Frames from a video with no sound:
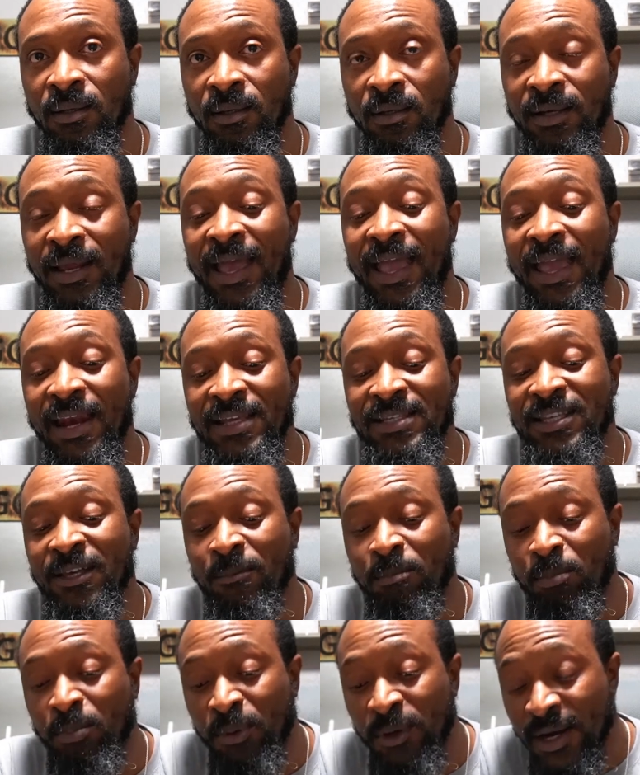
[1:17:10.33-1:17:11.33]
that it is
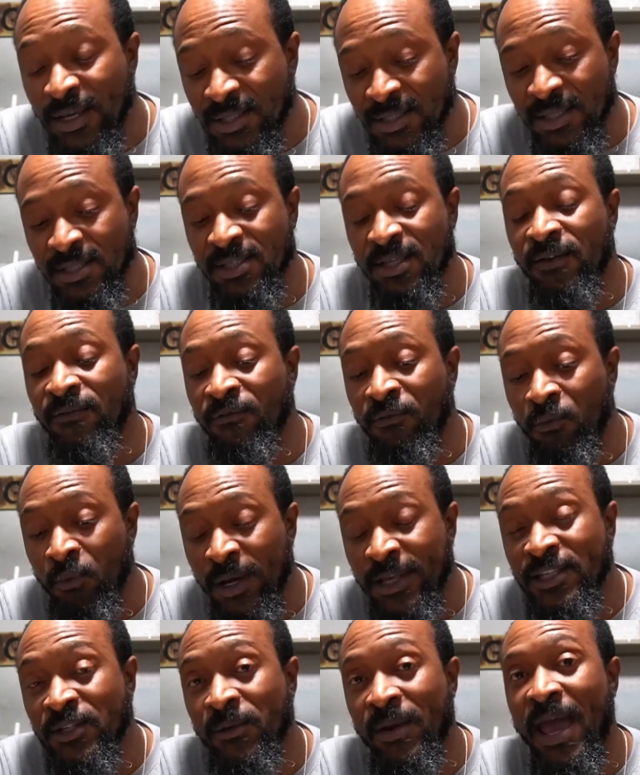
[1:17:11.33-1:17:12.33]
the presence of
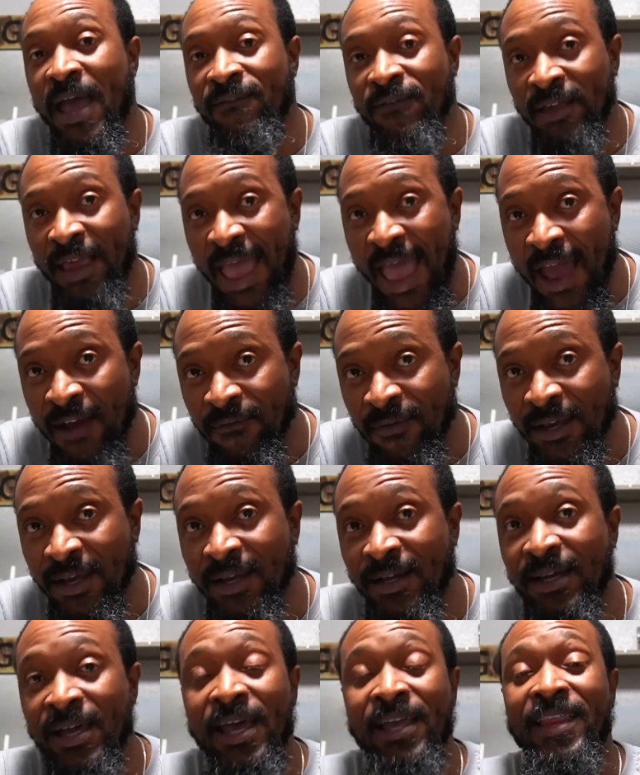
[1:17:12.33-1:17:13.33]
witchcraft in
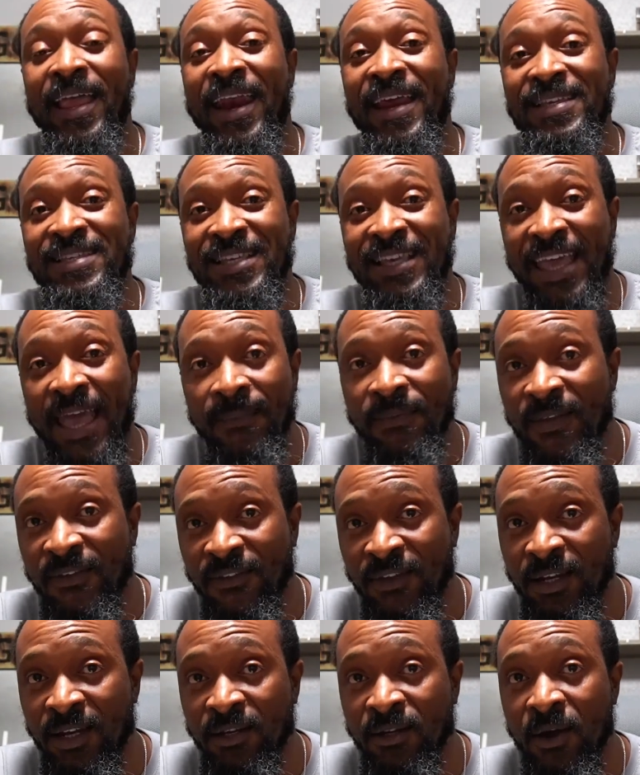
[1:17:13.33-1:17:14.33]
Africa that has kept
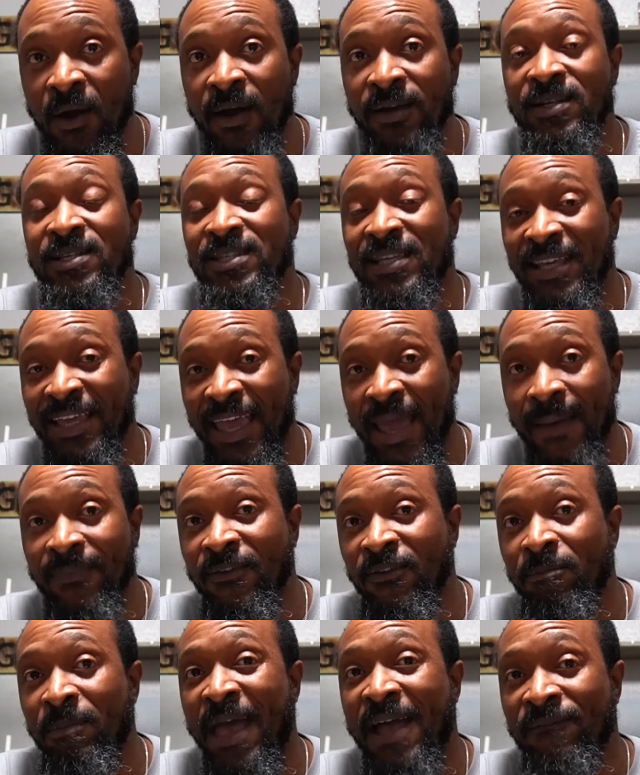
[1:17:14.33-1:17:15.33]
us in the darkness and kept
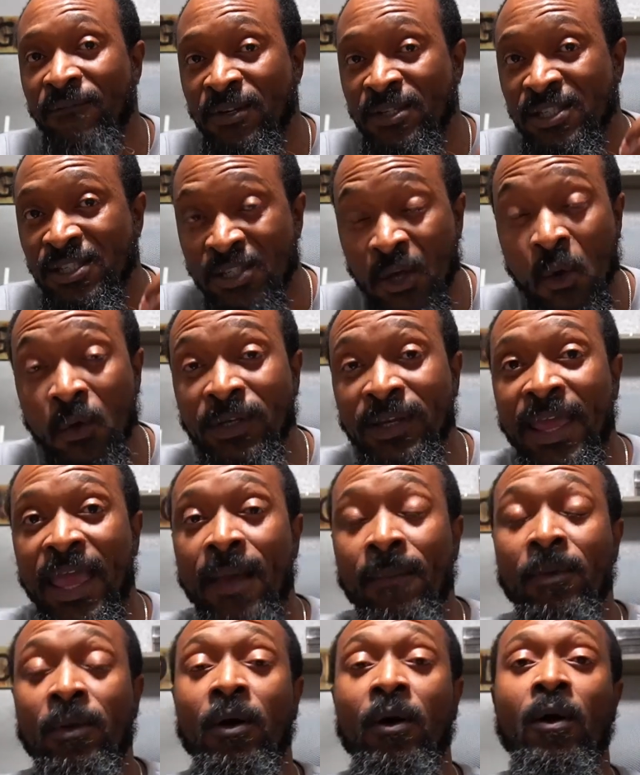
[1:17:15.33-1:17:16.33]
us back for so
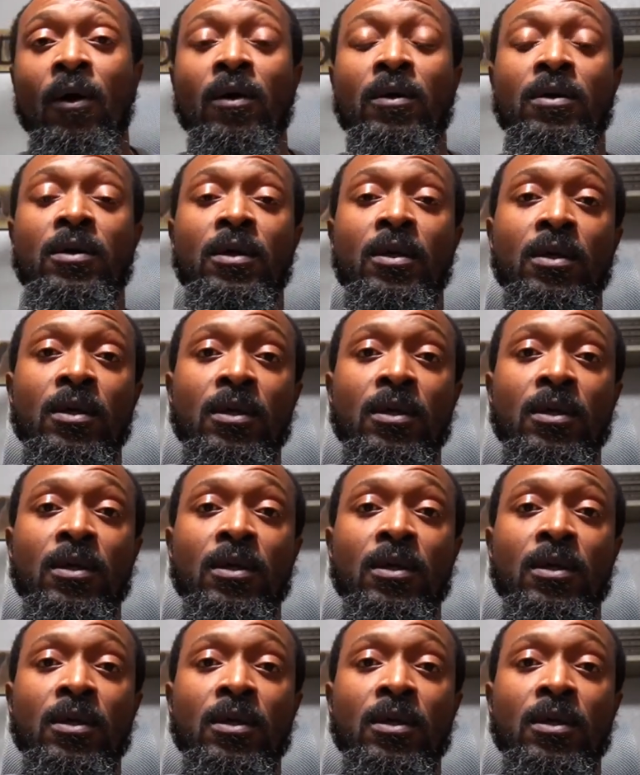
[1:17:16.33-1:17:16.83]
damn long.